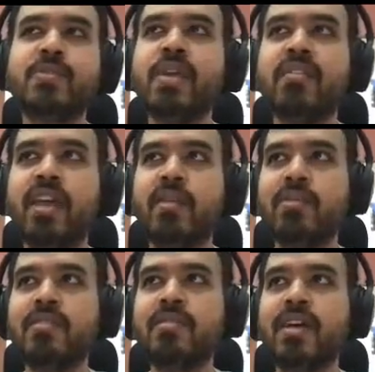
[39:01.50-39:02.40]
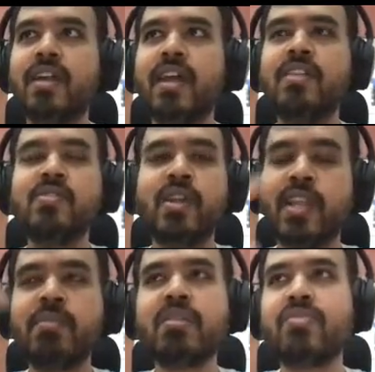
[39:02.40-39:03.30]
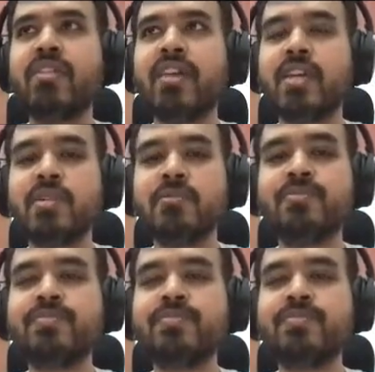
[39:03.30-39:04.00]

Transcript: be a variable, right? So it can be a free variable.